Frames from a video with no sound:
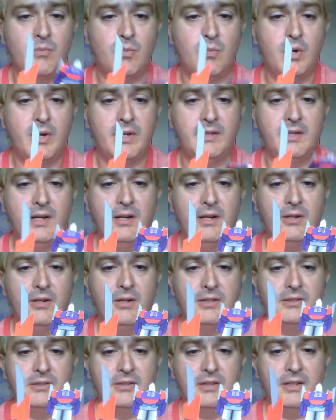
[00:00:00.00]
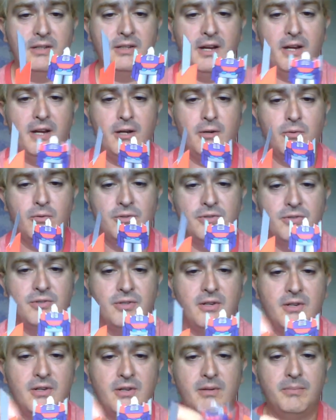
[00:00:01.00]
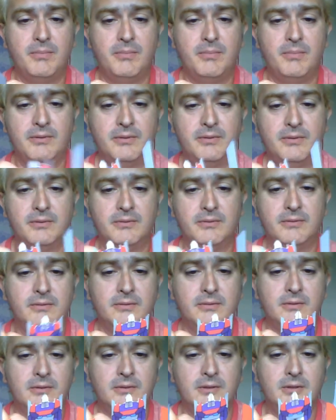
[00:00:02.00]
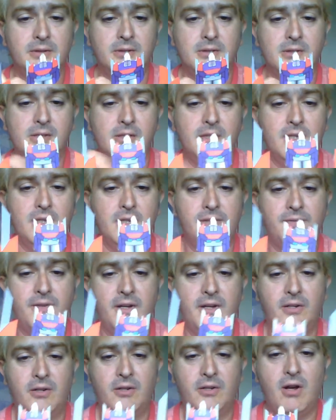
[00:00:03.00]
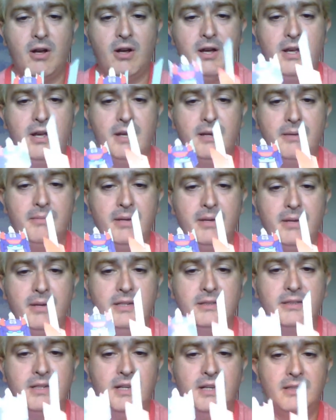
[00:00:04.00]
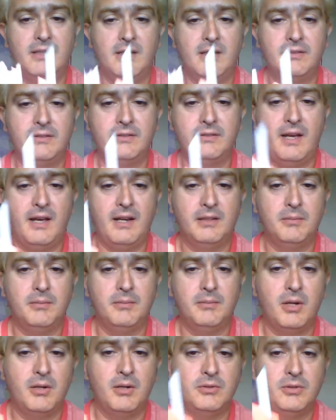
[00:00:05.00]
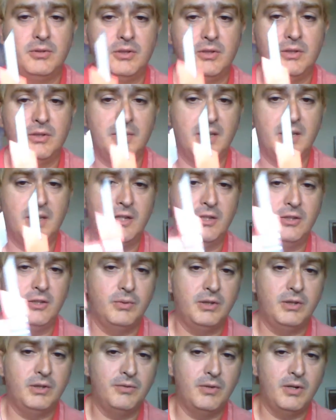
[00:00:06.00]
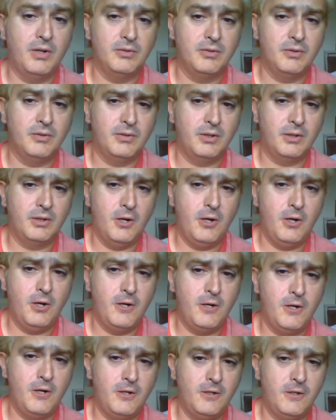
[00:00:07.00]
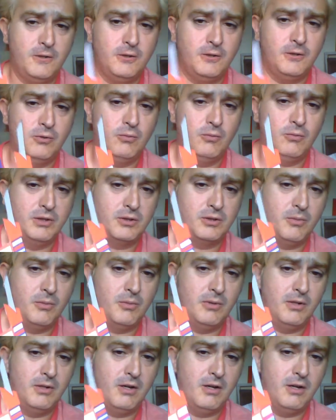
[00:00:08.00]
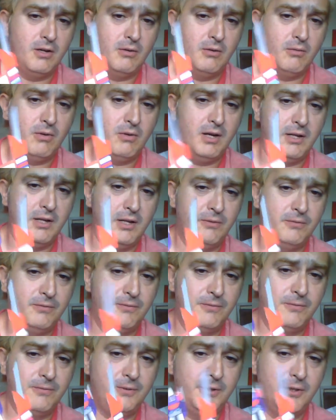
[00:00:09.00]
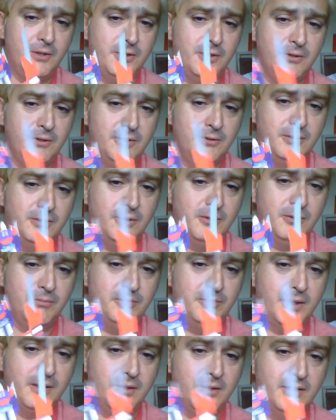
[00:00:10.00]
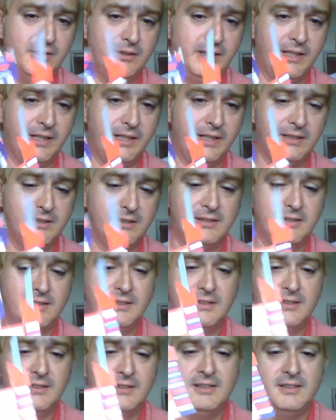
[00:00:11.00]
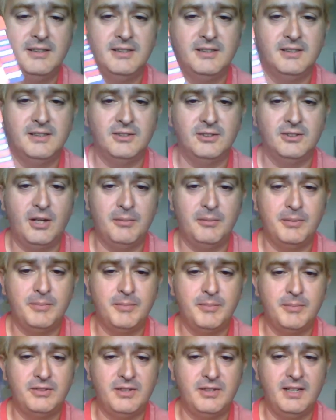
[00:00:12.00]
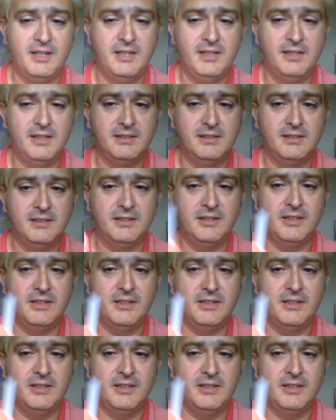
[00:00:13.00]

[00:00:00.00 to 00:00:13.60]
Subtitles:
right there. He's like, hey, what's up? Let's fight crime. And it's got a little tag at the bottom, so you can be like with your friends. So it's like, hey, what's going on? Why, don't pick on the kids. Optimus says,